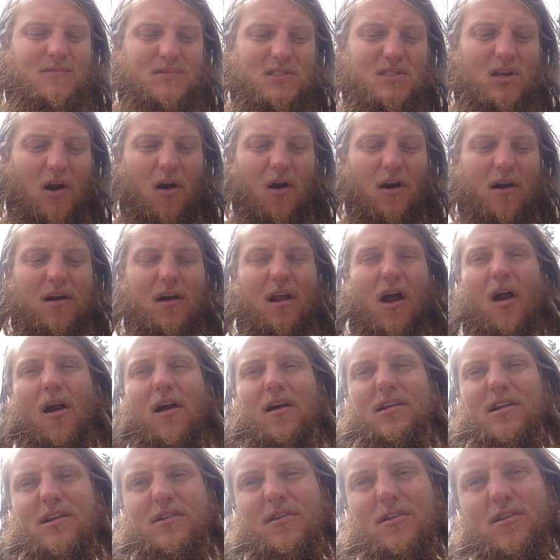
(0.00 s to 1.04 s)
it's hard
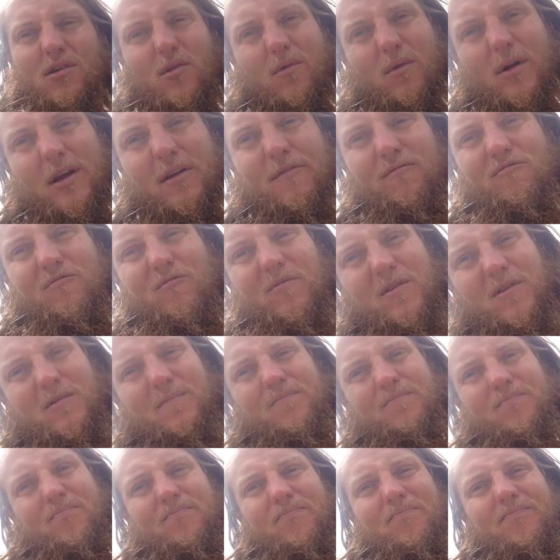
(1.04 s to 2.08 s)
to turn away from it.
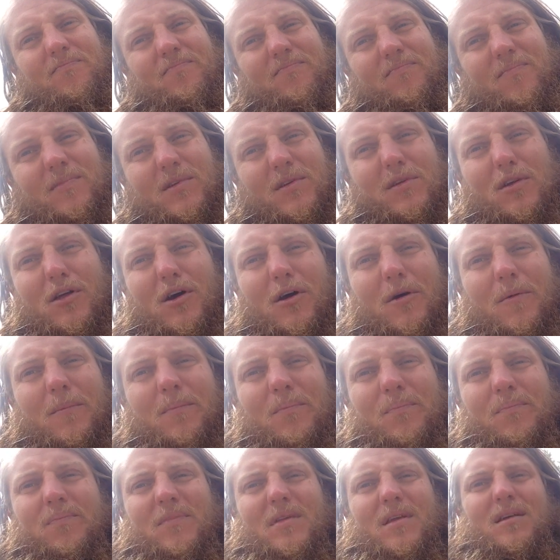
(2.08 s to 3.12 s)
You know,
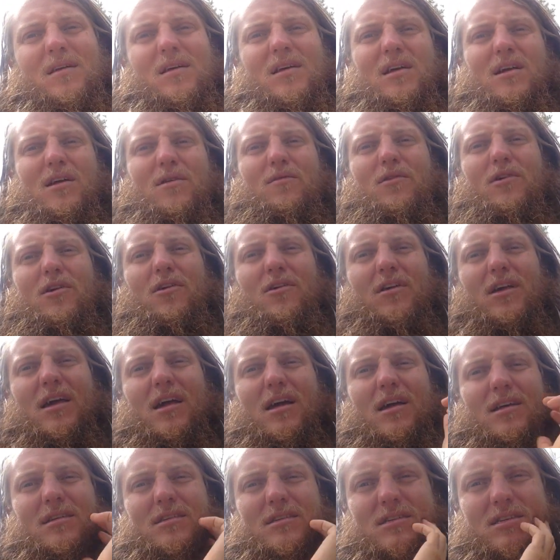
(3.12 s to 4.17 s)
it
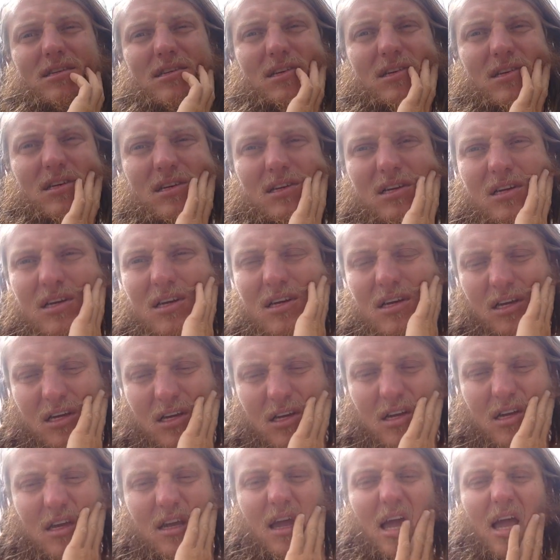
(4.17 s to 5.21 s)
really is.
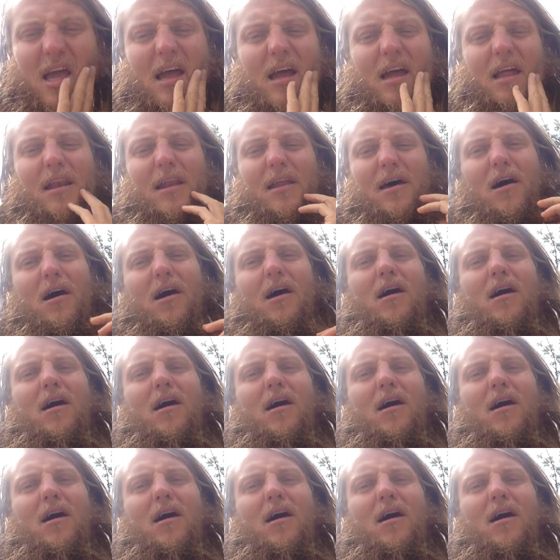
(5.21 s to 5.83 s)
And